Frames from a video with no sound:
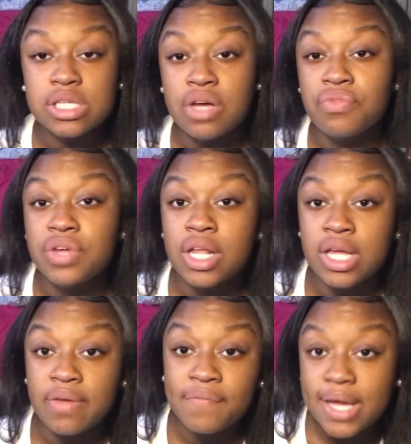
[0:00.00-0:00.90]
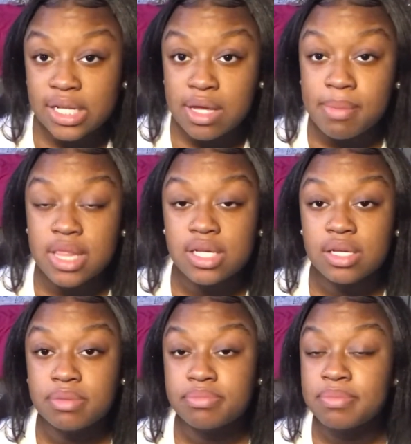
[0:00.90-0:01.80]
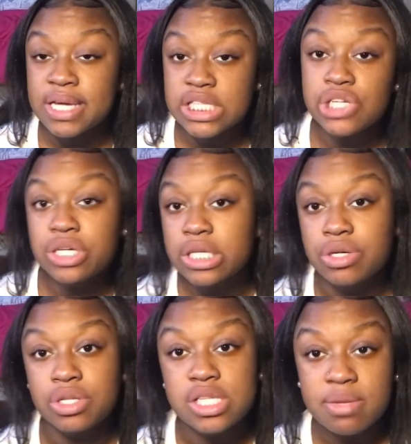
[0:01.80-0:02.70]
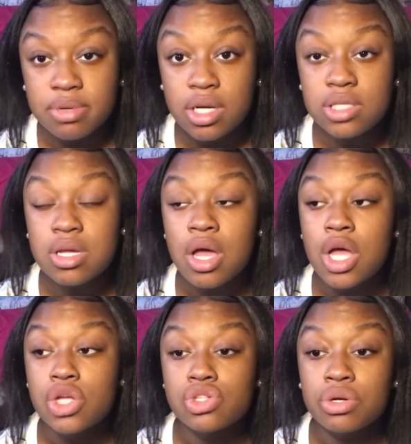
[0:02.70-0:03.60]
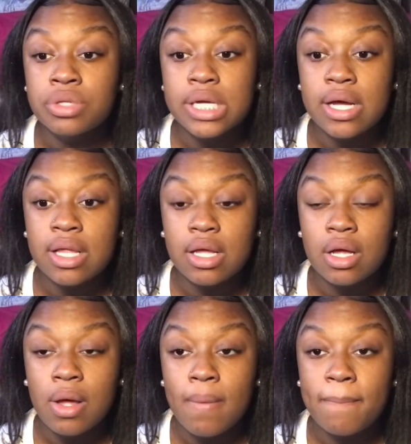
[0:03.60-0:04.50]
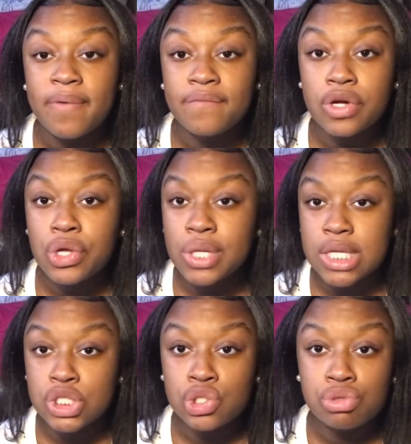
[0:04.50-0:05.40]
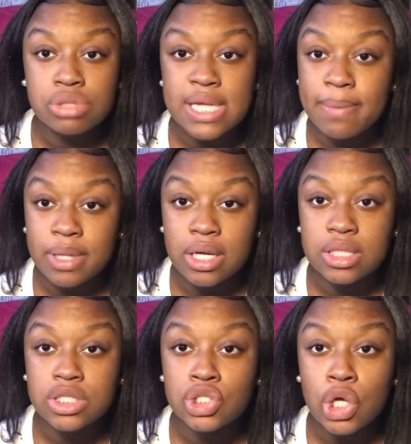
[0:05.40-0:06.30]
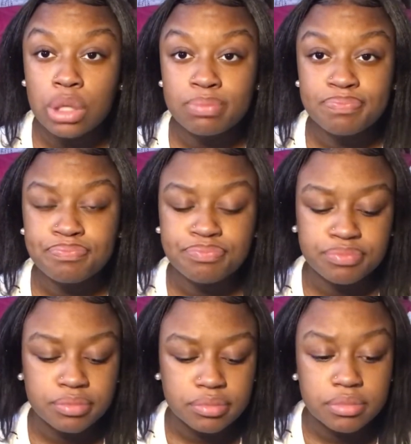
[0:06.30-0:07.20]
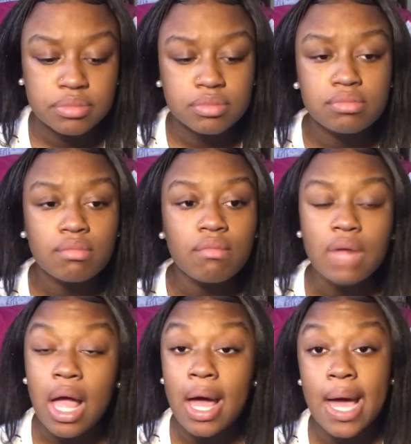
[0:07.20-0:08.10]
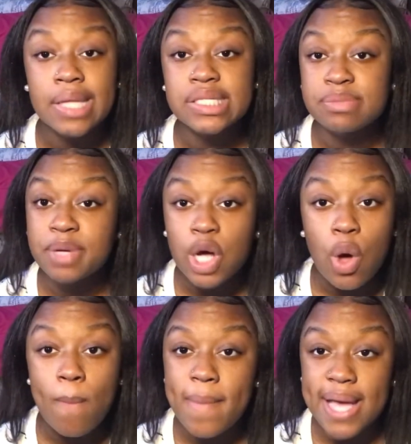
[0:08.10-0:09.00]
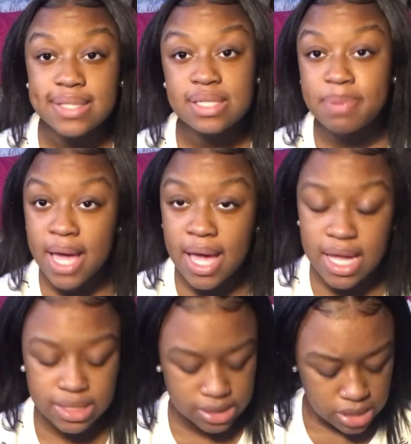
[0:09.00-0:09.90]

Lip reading: of getting infected by the bacteria on the tampons. So they prefer you not to use tampons. So I had these big old maxi pads